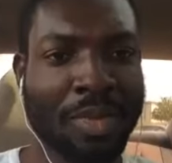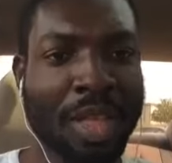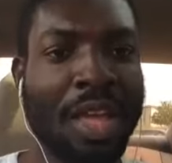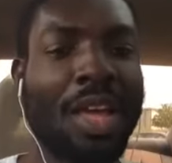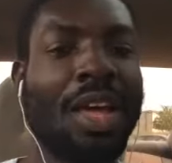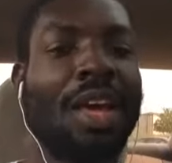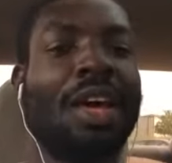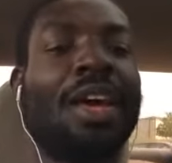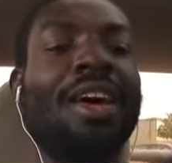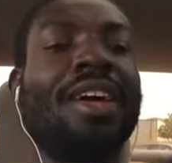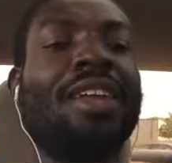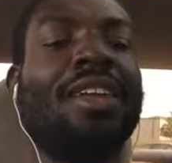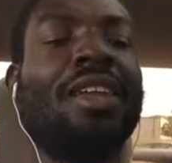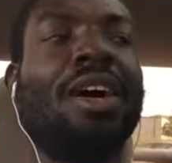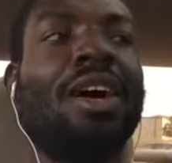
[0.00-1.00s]

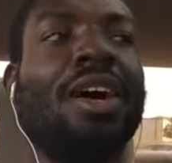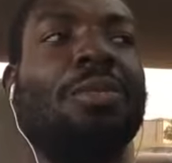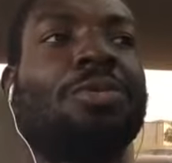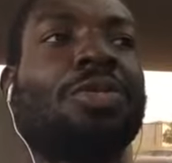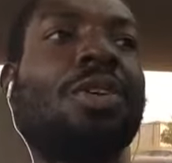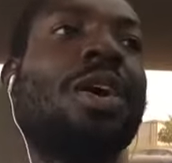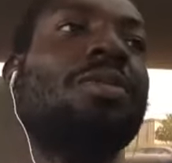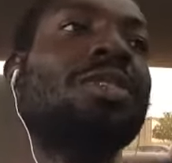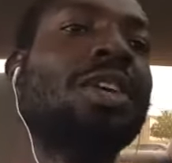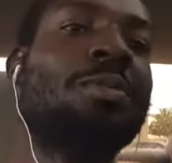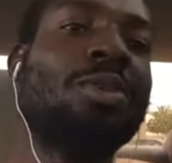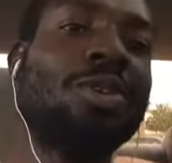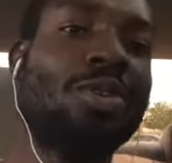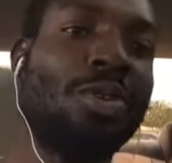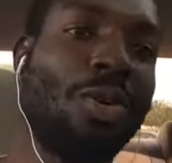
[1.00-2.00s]
And so I was able
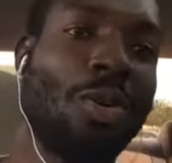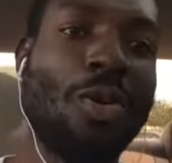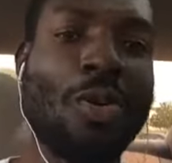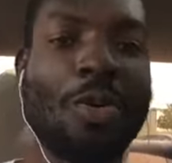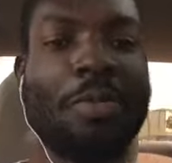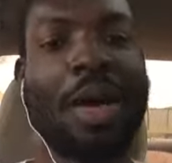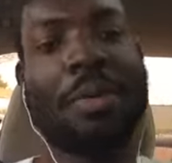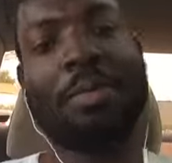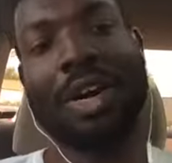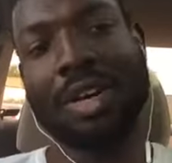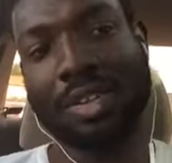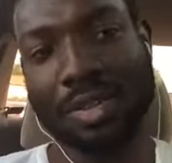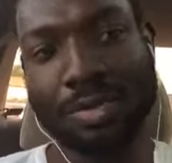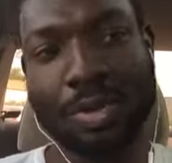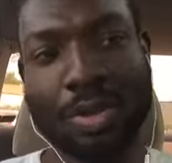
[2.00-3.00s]
to go home. I bought
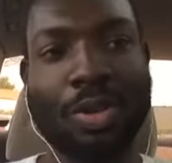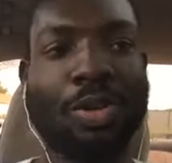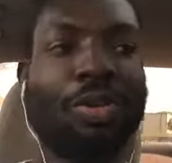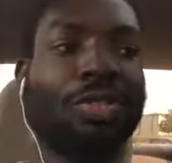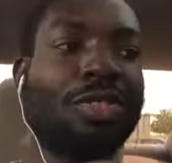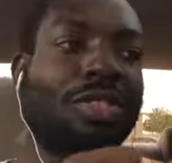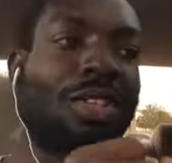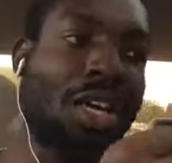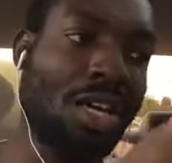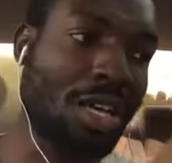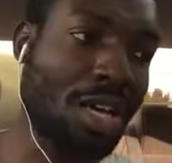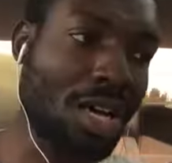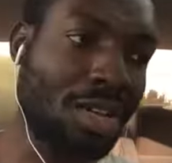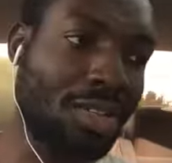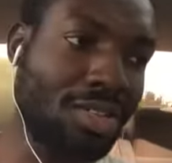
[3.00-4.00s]
her rose. I
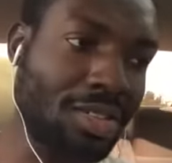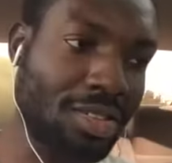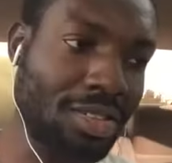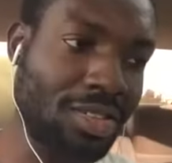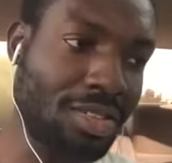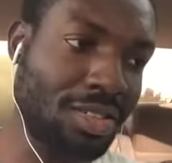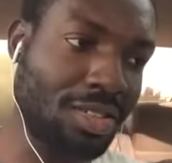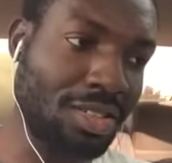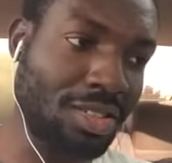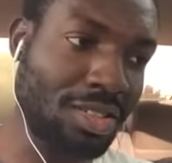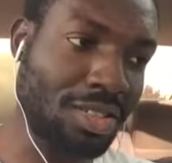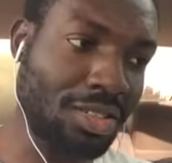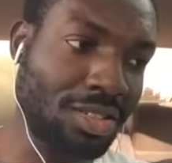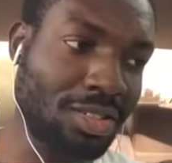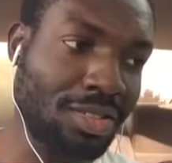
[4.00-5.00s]
got
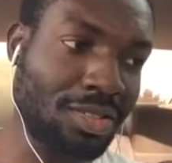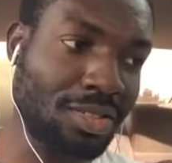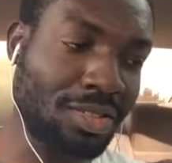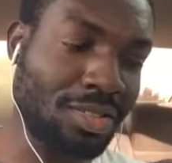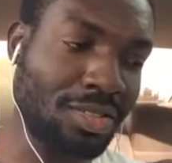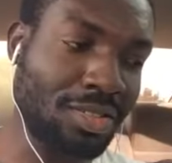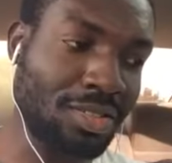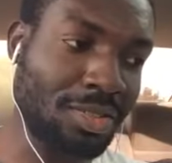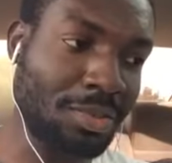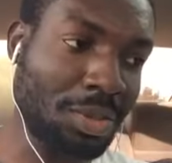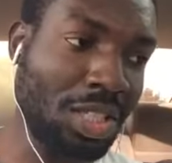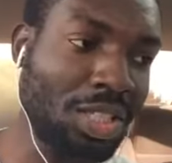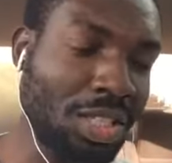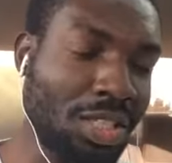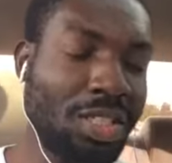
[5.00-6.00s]
her a
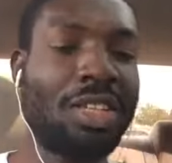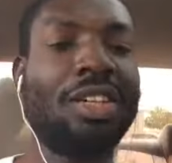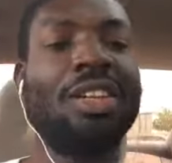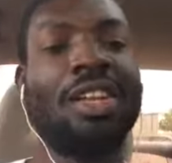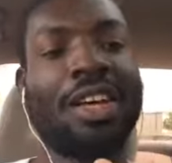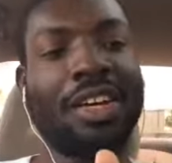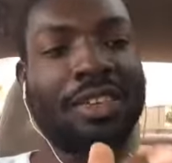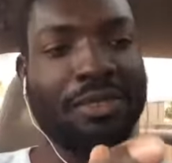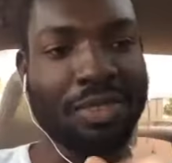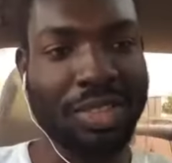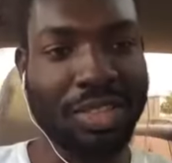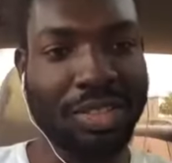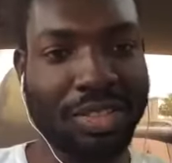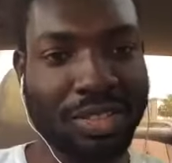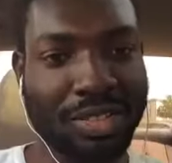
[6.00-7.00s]
meal, and
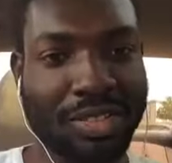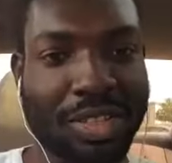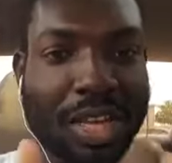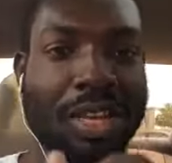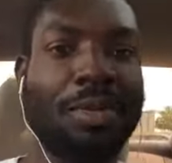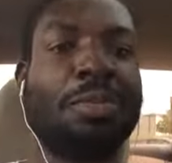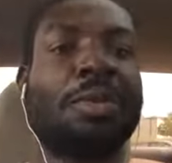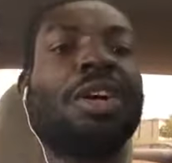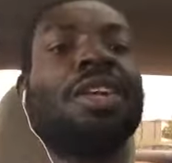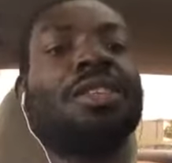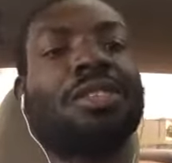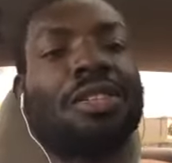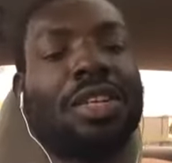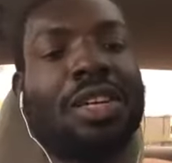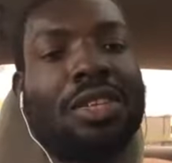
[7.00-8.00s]
we celebrated
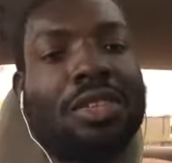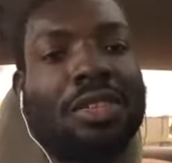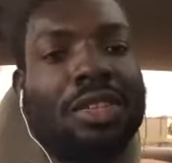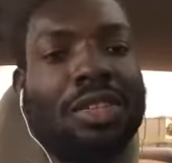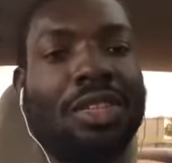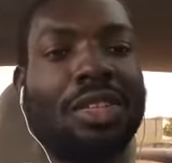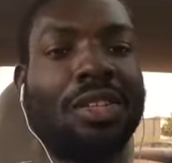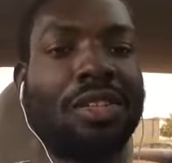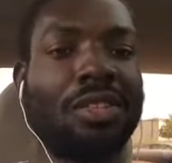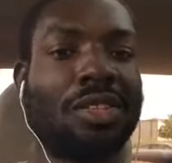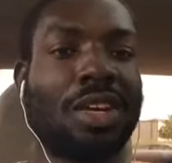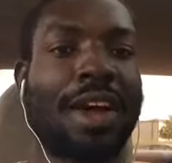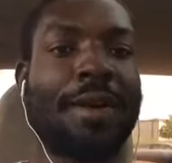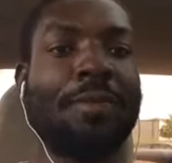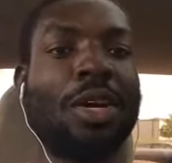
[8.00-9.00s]
together in a little
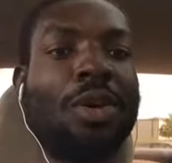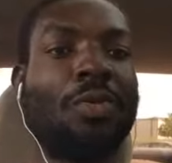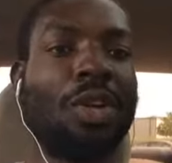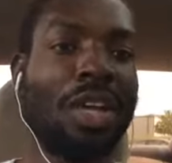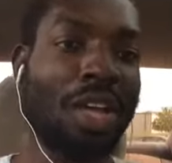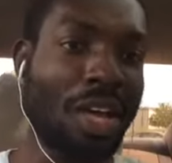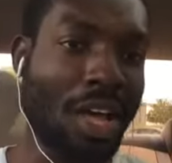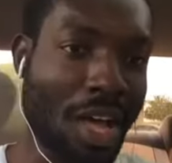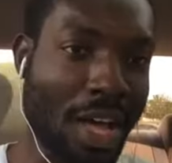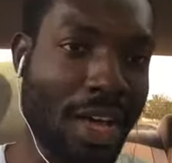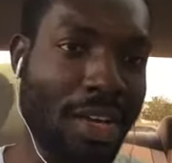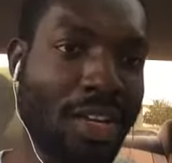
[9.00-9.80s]
time that we had.